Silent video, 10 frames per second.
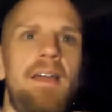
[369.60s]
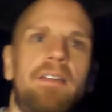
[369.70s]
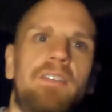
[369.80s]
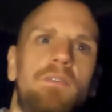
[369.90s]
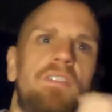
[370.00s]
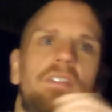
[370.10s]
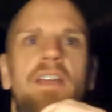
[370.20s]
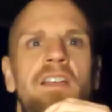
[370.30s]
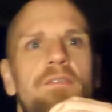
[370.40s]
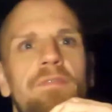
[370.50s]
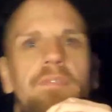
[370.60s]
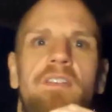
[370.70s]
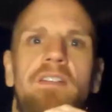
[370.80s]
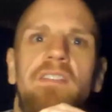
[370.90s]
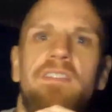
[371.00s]
so she's like, from
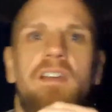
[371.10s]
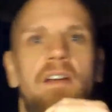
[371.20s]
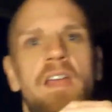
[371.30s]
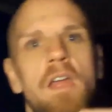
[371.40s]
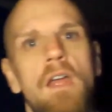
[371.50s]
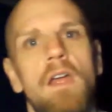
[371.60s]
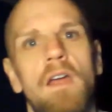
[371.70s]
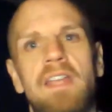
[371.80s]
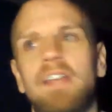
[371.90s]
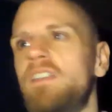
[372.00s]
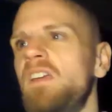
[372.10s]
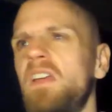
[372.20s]
side to side. And then